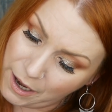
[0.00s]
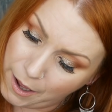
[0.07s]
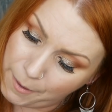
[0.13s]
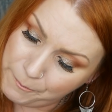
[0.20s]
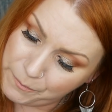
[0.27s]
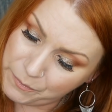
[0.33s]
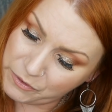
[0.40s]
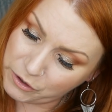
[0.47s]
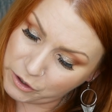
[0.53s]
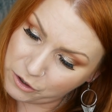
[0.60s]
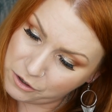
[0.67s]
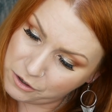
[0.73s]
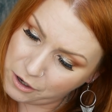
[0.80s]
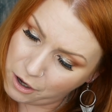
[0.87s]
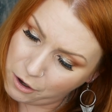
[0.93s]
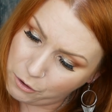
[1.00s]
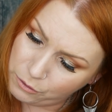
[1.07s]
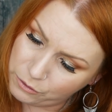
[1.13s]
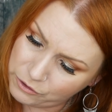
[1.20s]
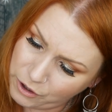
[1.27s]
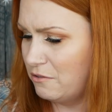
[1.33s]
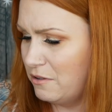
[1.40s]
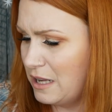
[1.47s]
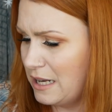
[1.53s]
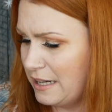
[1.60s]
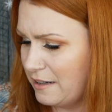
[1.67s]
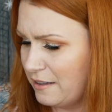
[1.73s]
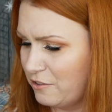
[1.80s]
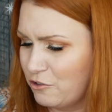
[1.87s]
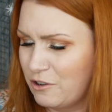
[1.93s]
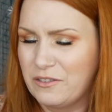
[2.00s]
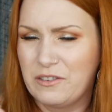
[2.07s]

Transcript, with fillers: plums and golds. Really nice